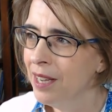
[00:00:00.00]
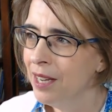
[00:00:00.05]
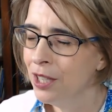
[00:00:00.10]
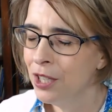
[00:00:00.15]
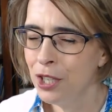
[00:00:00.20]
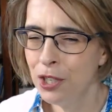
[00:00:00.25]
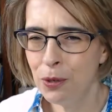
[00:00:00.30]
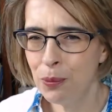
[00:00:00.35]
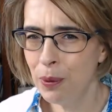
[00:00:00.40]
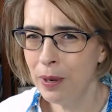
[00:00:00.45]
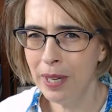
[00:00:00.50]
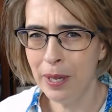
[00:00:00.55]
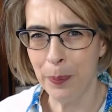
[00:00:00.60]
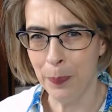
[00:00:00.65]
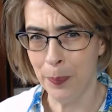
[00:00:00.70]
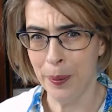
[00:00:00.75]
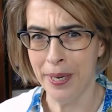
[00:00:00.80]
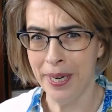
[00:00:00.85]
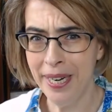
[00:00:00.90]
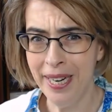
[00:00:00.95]
She's really
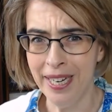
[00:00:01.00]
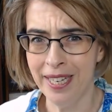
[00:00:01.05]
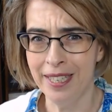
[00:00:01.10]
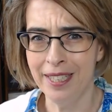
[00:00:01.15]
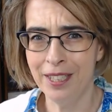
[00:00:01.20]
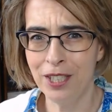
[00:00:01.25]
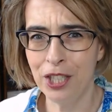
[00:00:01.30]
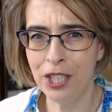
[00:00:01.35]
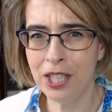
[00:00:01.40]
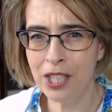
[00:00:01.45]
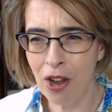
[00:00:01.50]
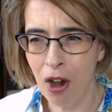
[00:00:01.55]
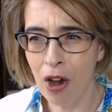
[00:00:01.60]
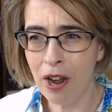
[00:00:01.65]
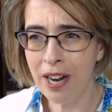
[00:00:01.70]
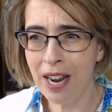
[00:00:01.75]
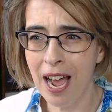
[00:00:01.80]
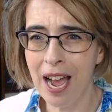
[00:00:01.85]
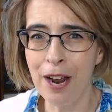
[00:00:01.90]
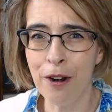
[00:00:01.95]
weird. She's
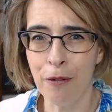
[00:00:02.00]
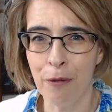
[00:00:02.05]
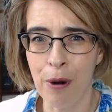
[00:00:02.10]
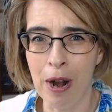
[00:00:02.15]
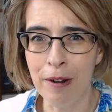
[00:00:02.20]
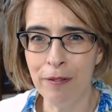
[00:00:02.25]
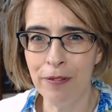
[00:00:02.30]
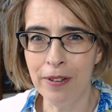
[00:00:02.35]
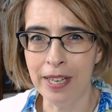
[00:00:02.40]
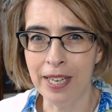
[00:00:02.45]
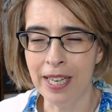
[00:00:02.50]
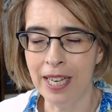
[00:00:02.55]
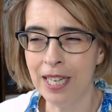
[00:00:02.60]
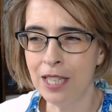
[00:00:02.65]
kind of unraveling.